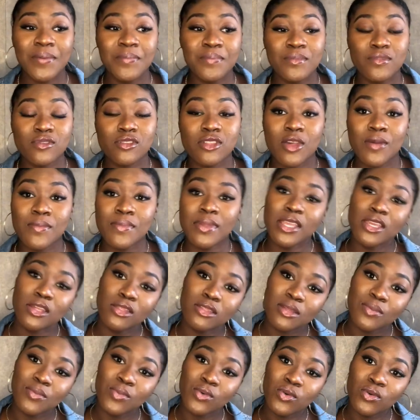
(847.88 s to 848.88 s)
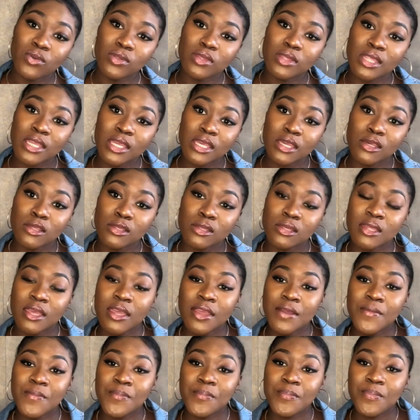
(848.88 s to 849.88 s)
so please support this,
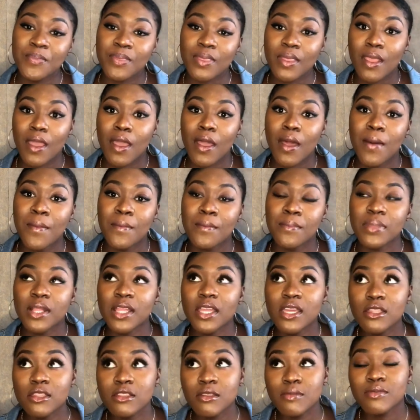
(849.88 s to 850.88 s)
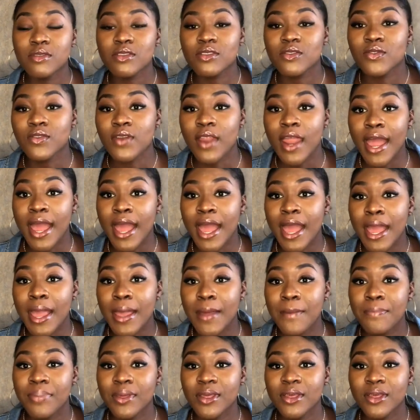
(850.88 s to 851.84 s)
please subscribe,